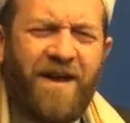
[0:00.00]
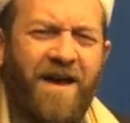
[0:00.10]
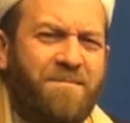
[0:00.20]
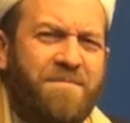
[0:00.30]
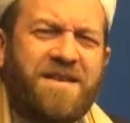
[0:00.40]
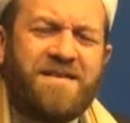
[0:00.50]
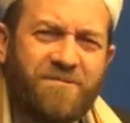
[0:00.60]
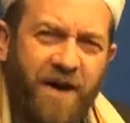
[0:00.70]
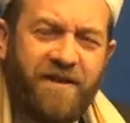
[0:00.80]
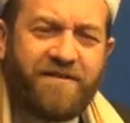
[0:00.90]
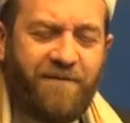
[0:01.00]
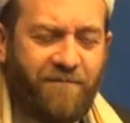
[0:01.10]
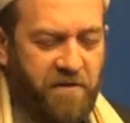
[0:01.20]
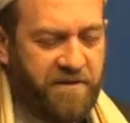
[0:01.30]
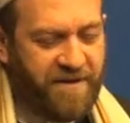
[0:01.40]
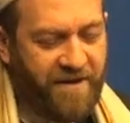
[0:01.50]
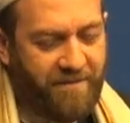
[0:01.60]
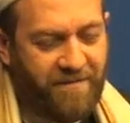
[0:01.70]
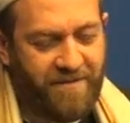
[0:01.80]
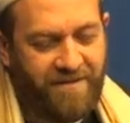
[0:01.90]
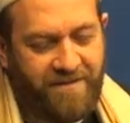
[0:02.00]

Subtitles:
Time is relative all the time.